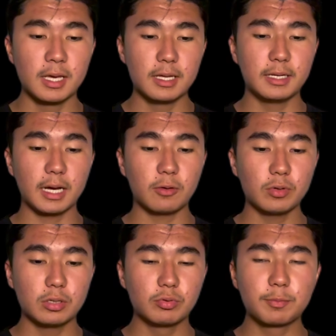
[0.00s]
Now,
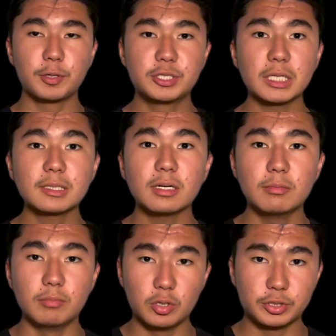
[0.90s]
with projectile
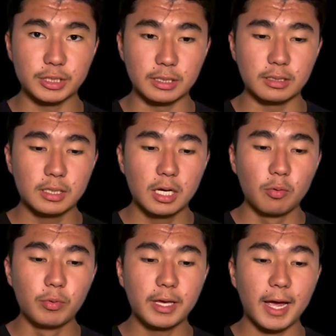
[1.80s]
motion,
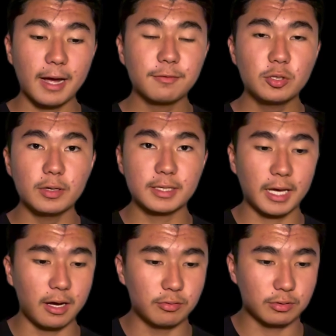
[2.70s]
we have to
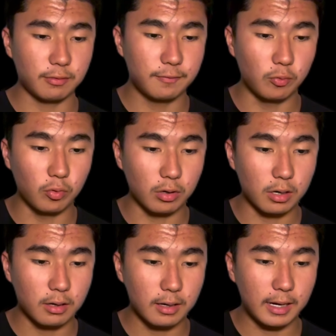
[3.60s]
account for
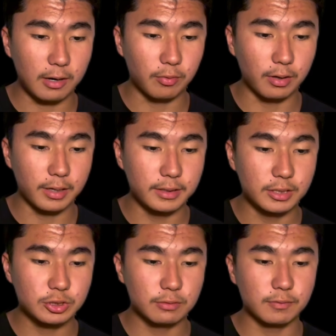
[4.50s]
our
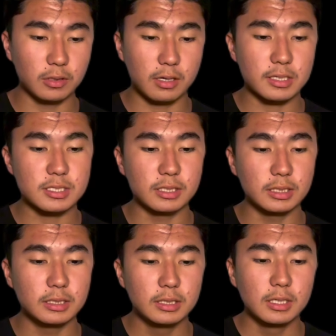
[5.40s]
initial velocity
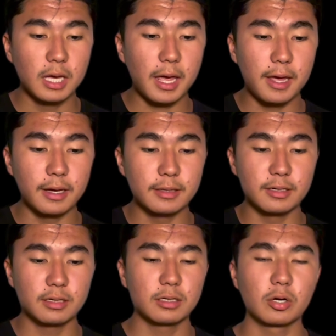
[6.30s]
and
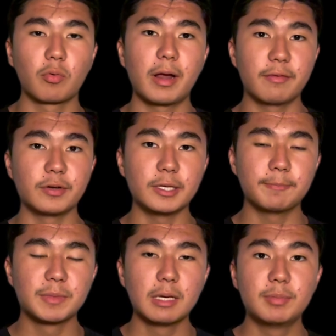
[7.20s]
gravity,
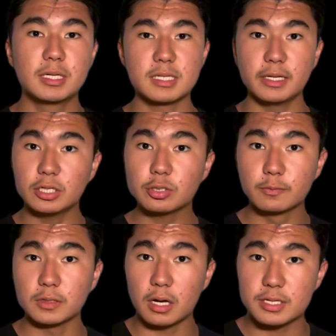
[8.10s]
because initial
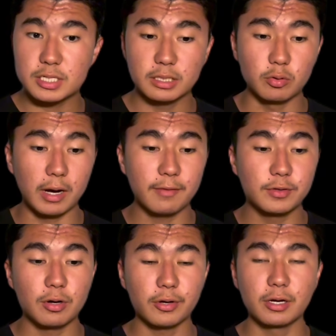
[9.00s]
velocity and gravity
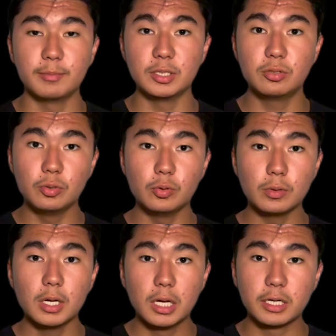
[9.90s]
are going to be two
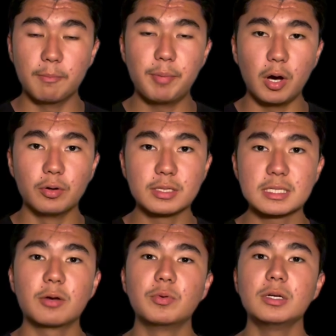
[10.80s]
components that
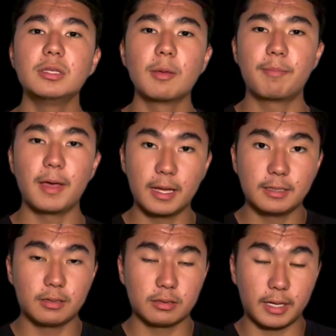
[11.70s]
really
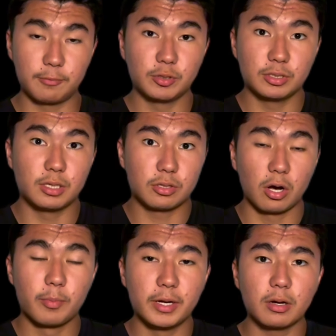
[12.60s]

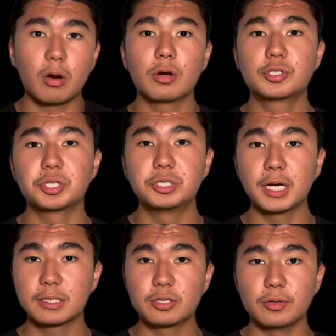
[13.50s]
determine our
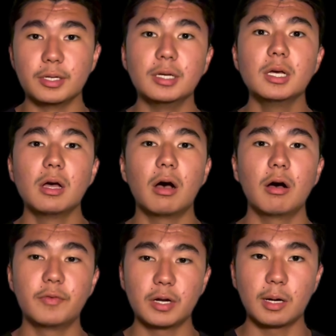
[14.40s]
trajectory of
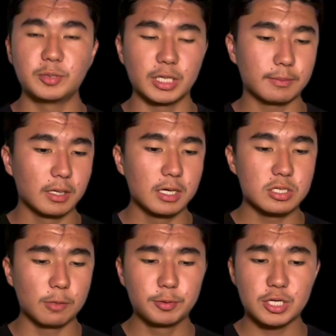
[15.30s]
an object. So
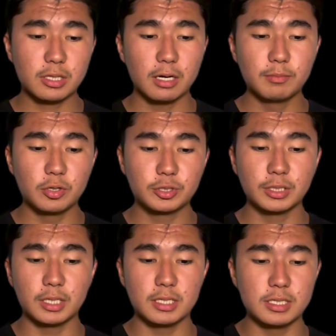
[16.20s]
projectile motion
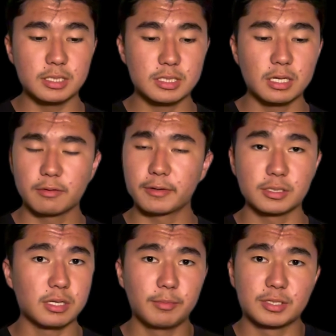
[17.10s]
is,
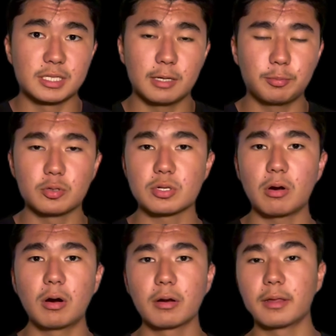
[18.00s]
some examples
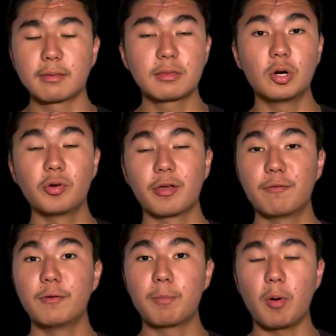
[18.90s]
are like throwing a
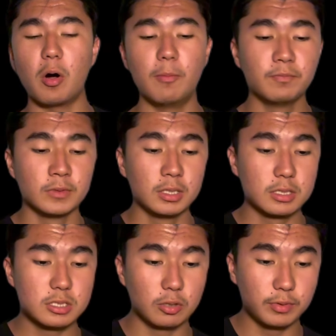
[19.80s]
football.
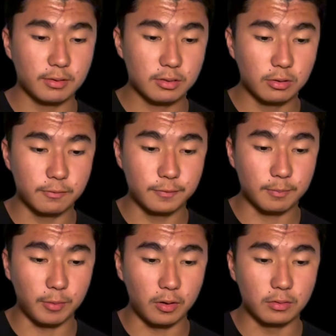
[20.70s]
So when you throw a
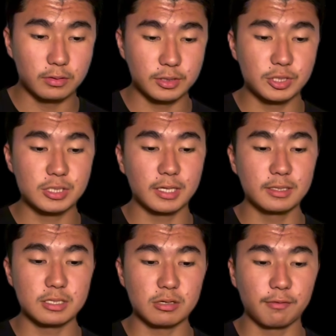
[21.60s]
football, let's just say this
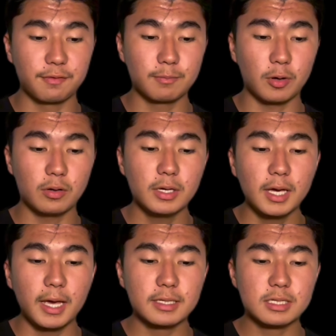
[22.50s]
is our football,
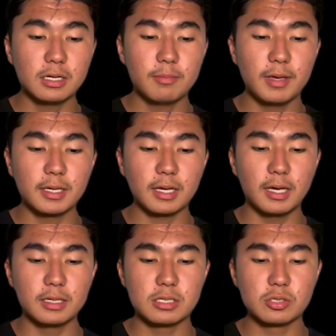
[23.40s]
it's going to make
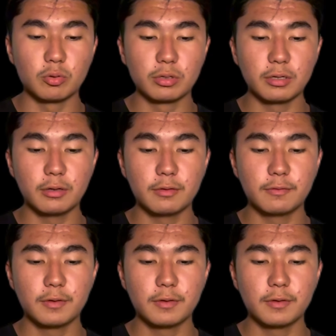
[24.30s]
a sort of